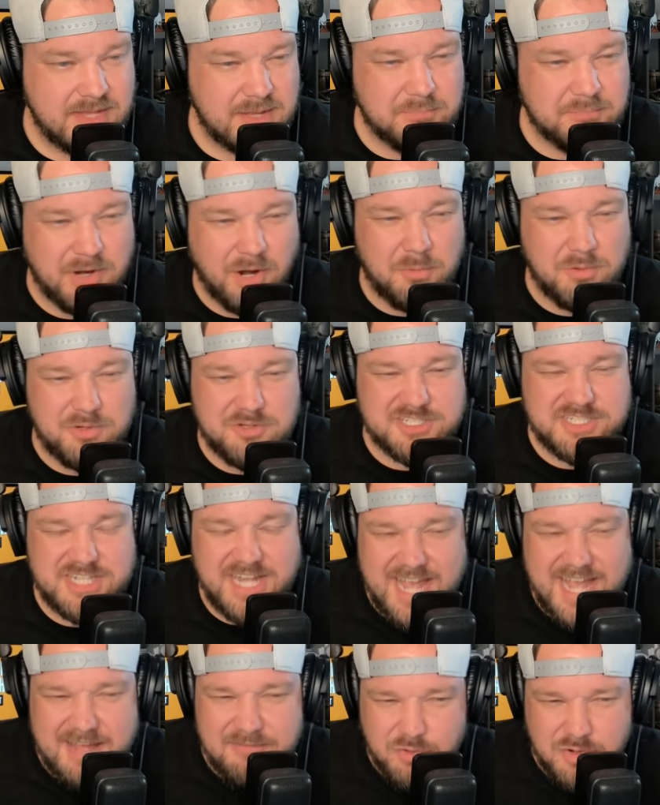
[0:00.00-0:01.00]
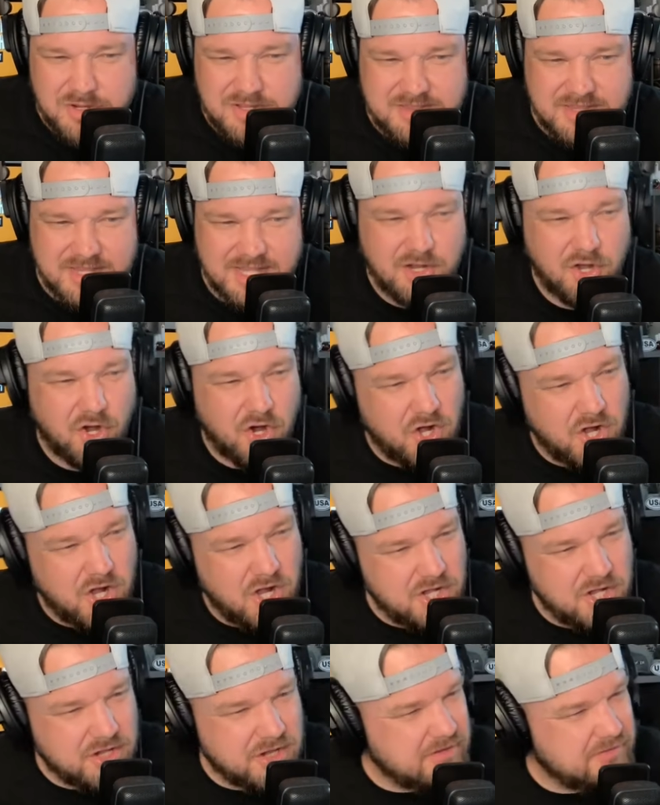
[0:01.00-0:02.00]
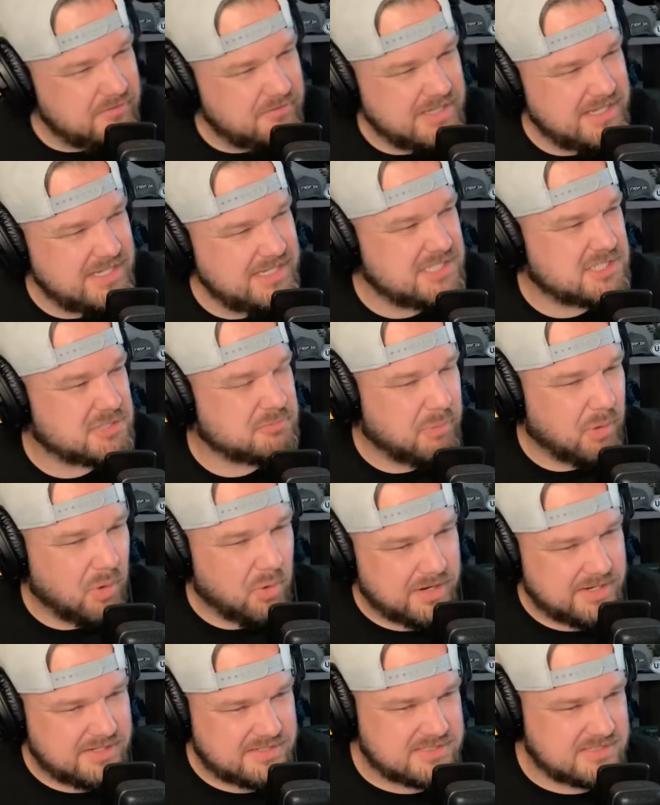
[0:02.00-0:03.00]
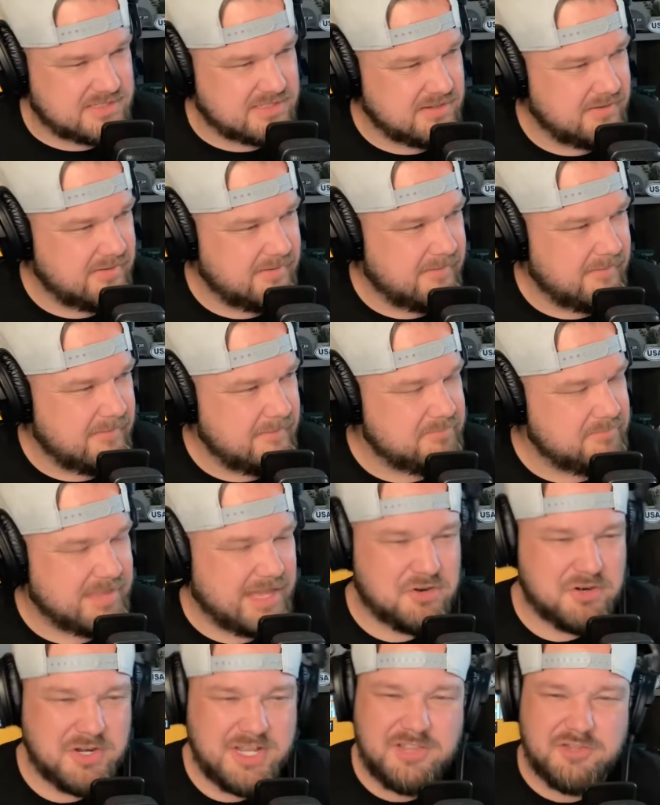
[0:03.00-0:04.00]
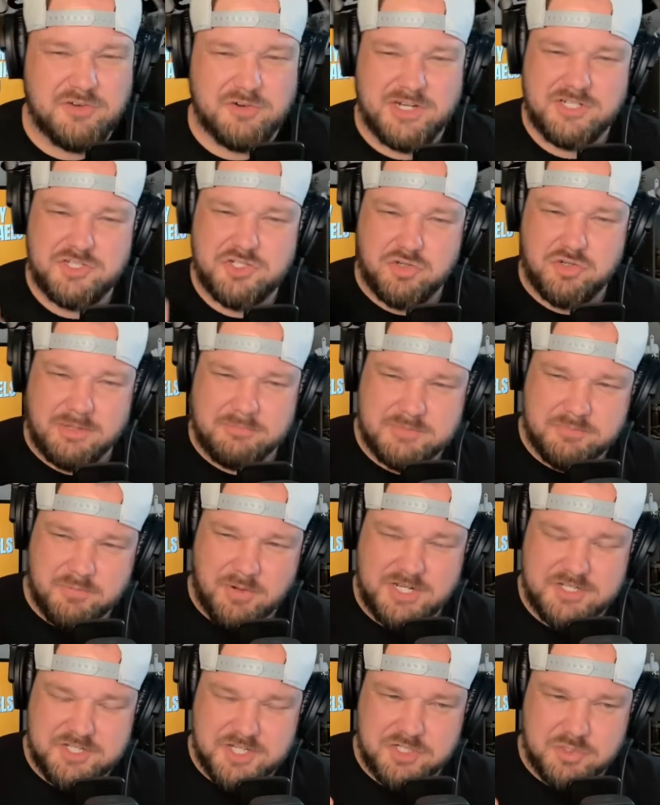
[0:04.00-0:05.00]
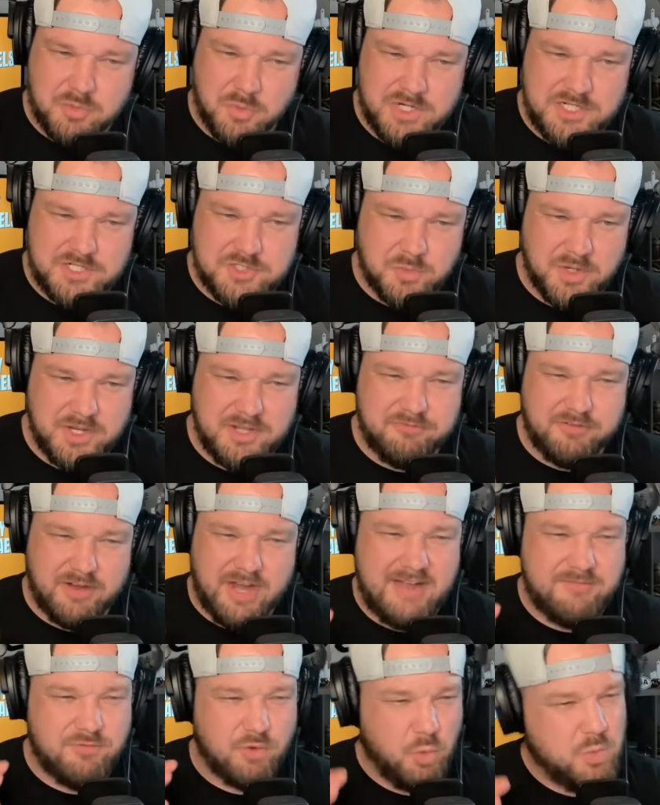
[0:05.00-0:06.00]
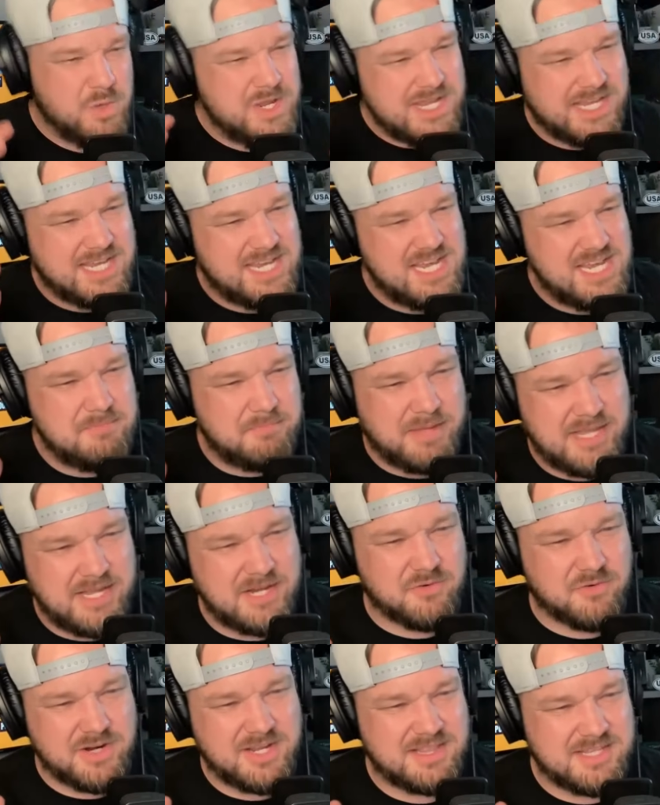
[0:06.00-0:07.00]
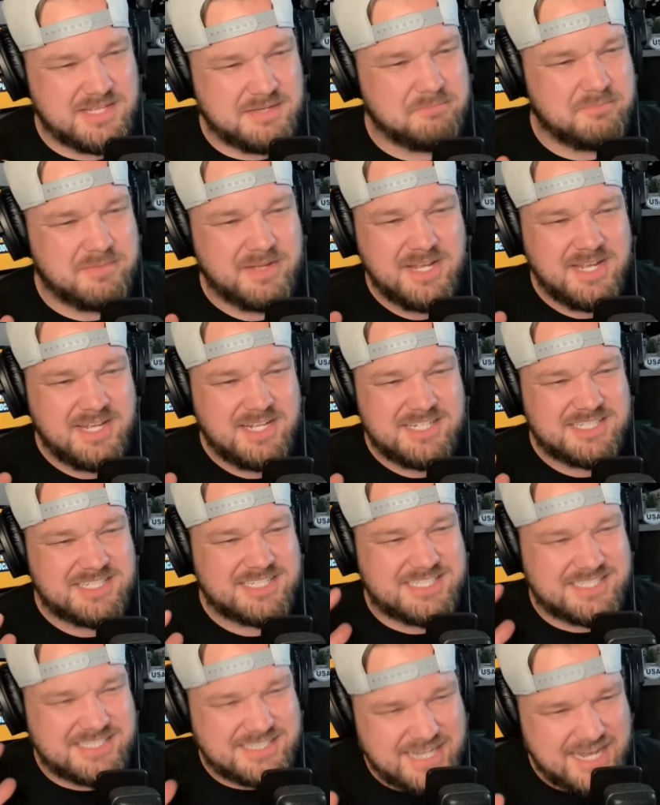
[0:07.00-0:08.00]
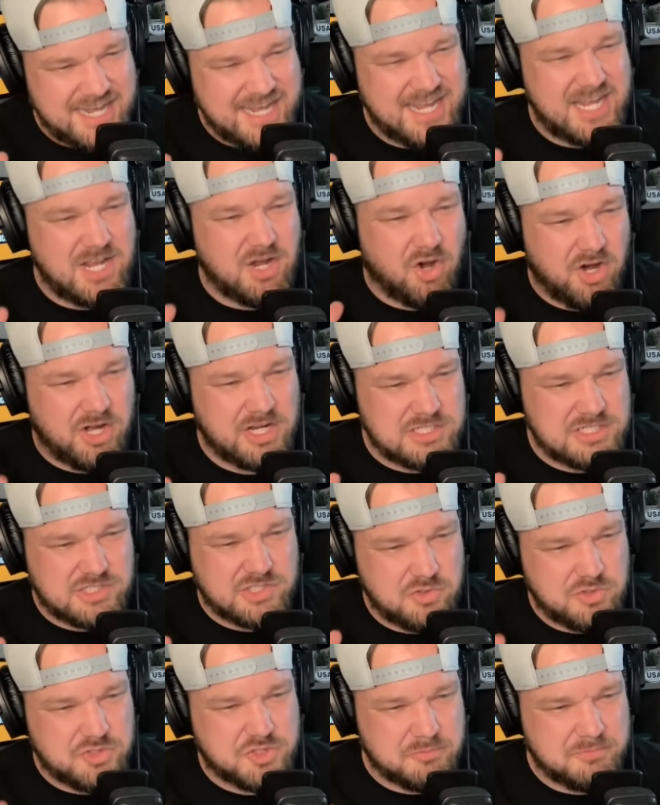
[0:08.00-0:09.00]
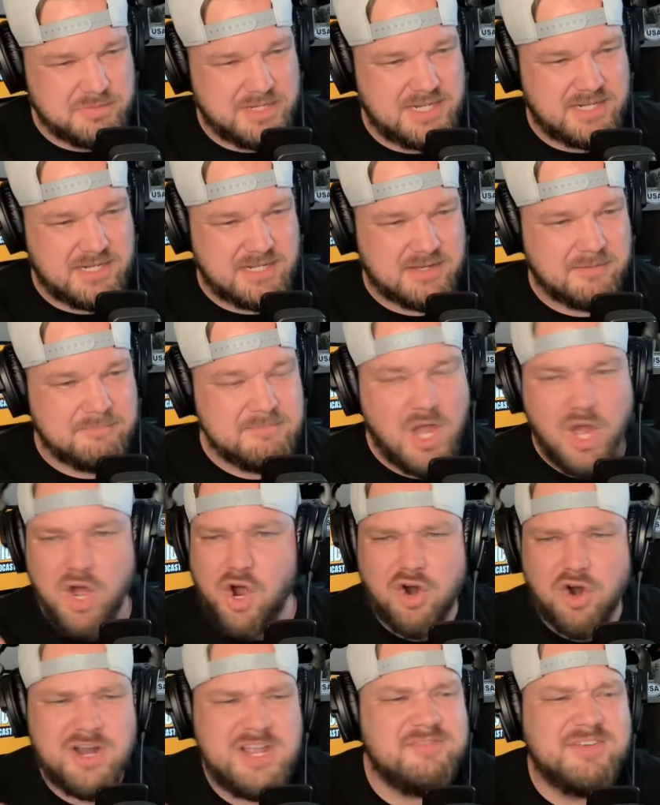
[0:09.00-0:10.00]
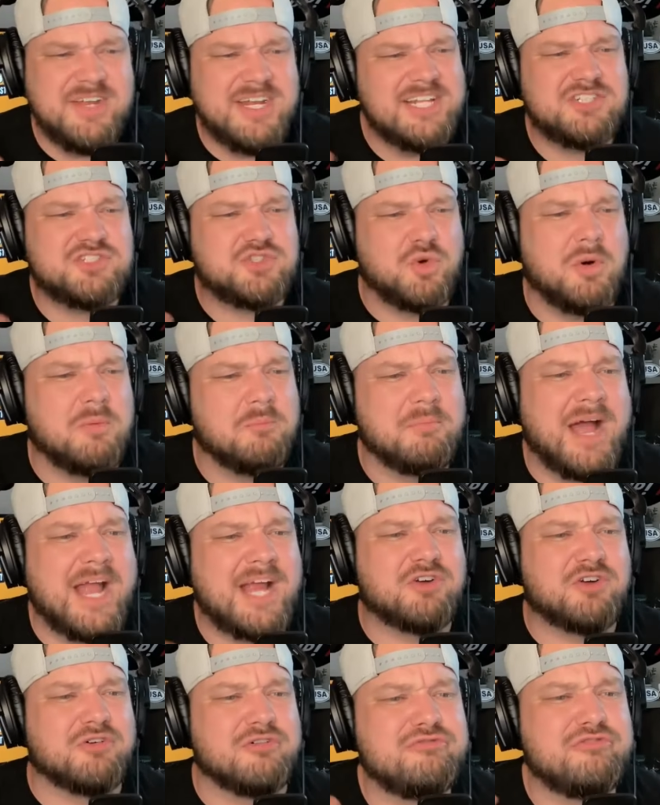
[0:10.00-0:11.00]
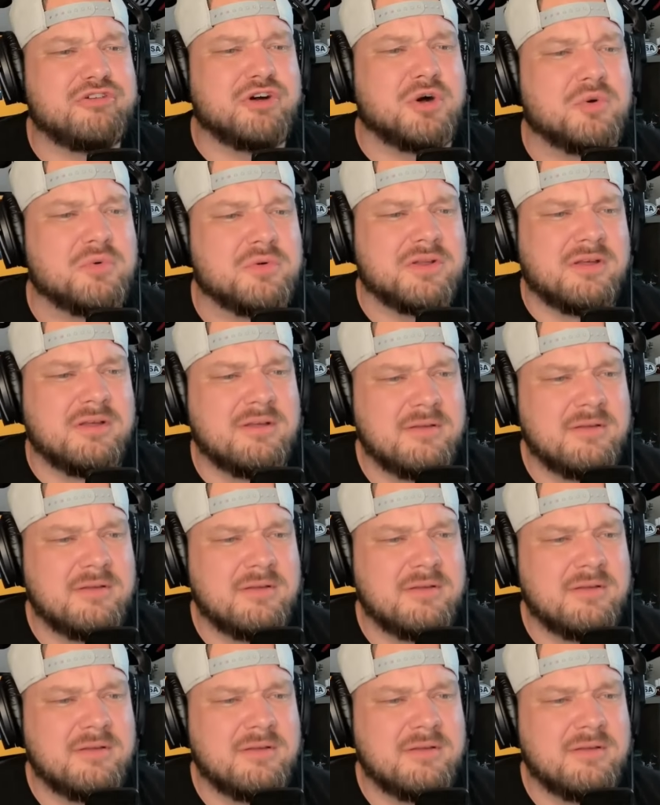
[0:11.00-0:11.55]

But almost everything, all of these points that are either in Trump's Project 2025 or we keep hearing them say on social media or even into a microphone.